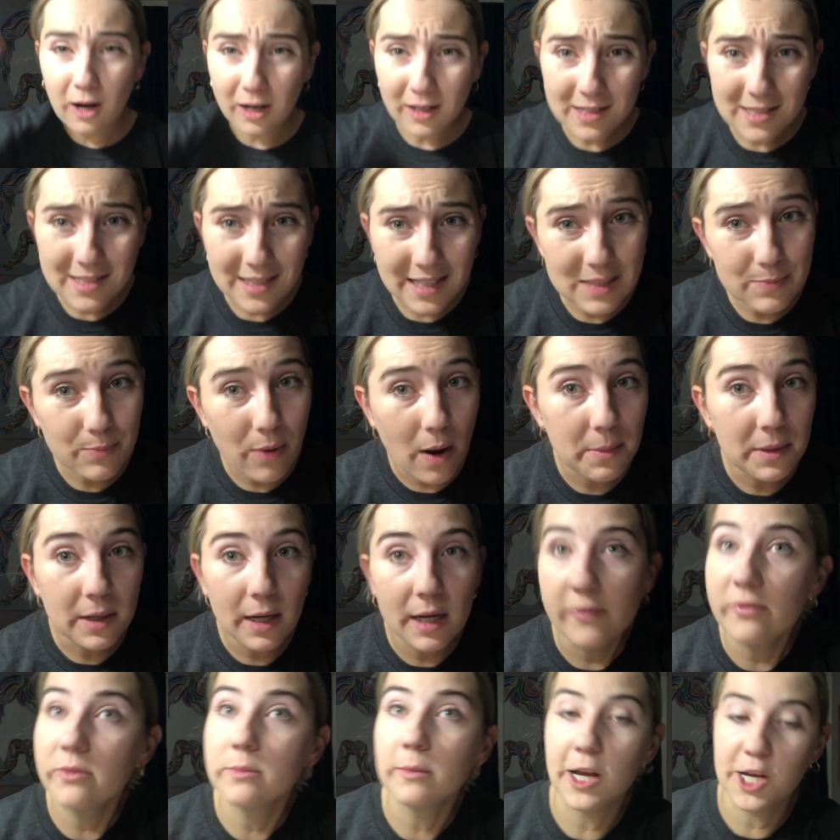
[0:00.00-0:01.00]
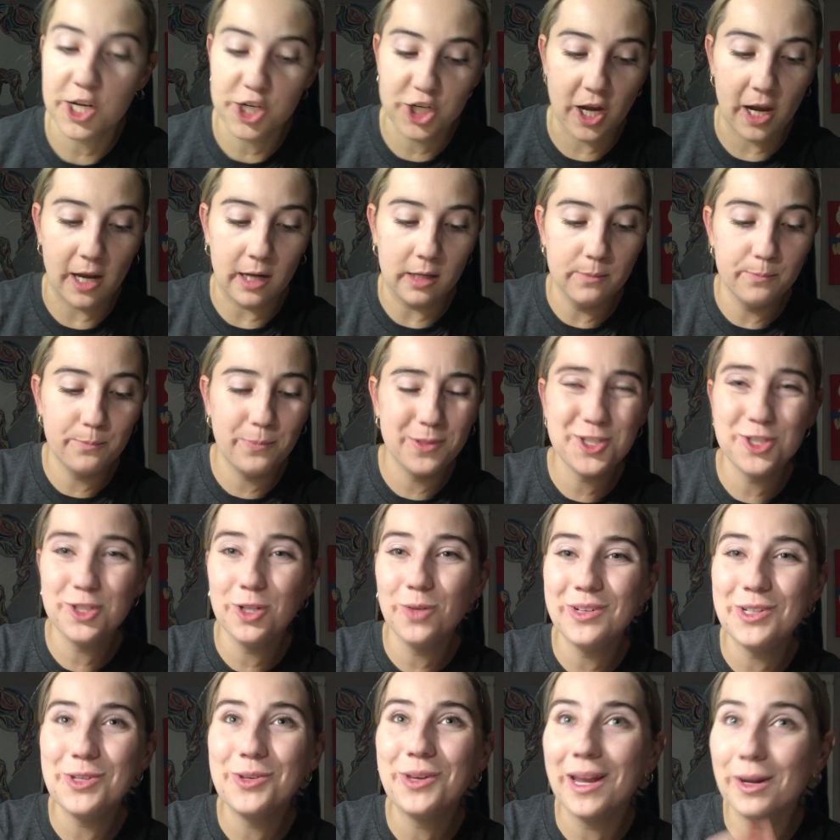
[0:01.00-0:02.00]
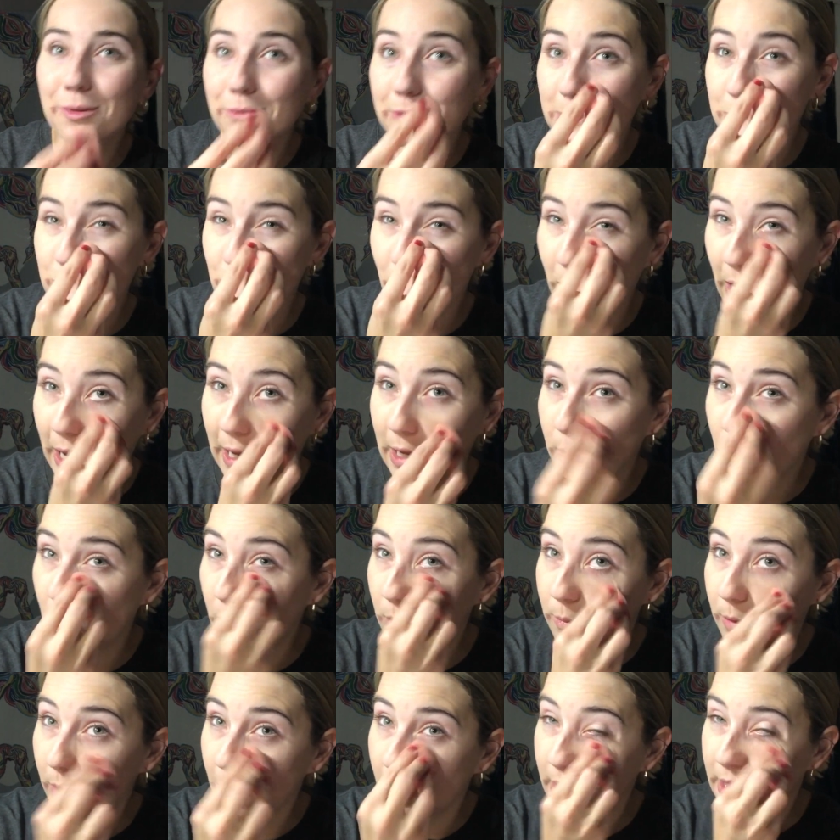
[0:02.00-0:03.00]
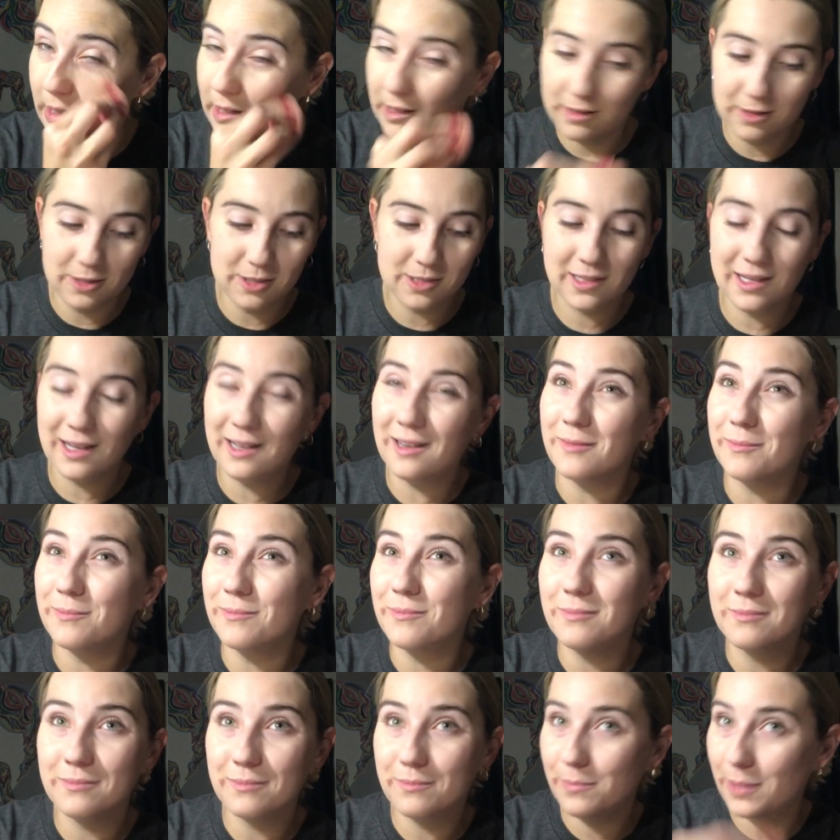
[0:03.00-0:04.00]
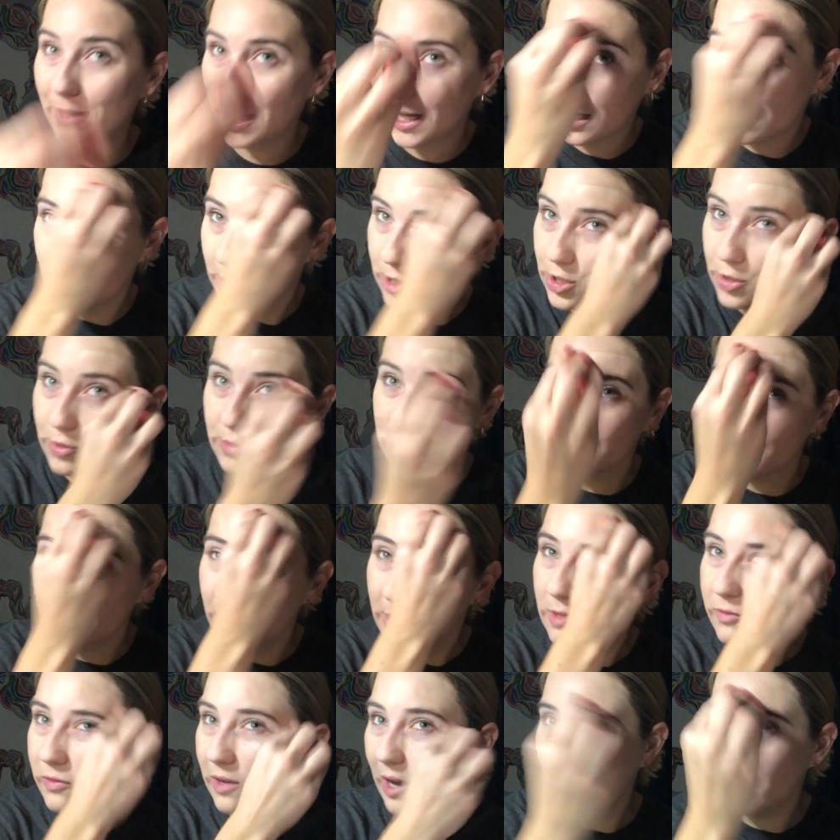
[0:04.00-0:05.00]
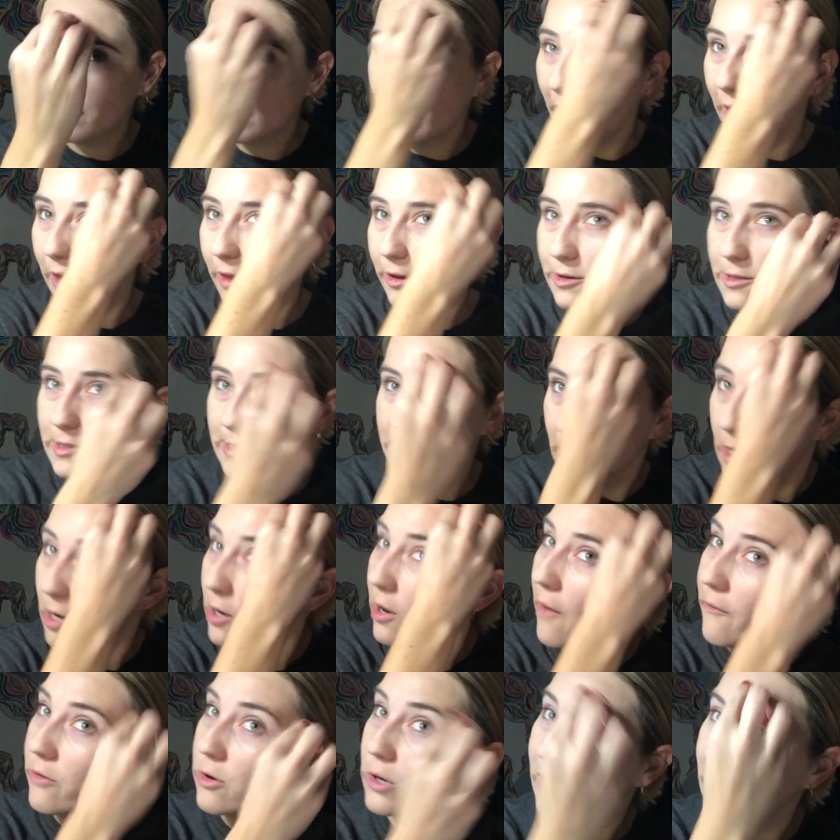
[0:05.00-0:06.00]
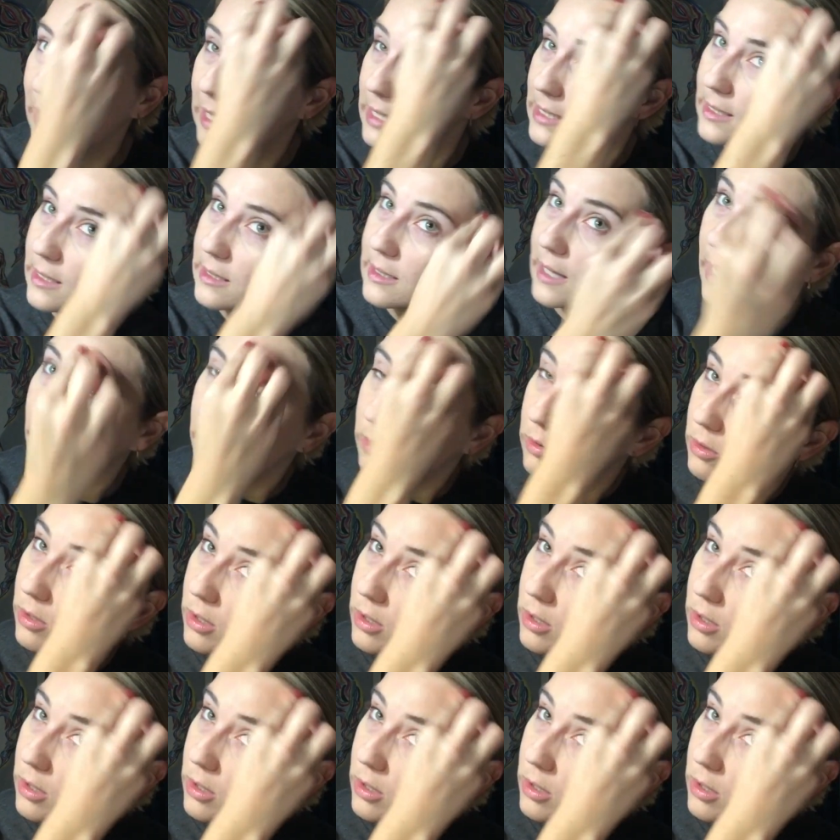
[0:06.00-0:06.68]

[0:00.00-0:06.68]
Honestly, it's probably not even my shade. But you know what? You can't really try at Walmart. You just kind of picking and choosing, but it's $5, so everyone can sit down.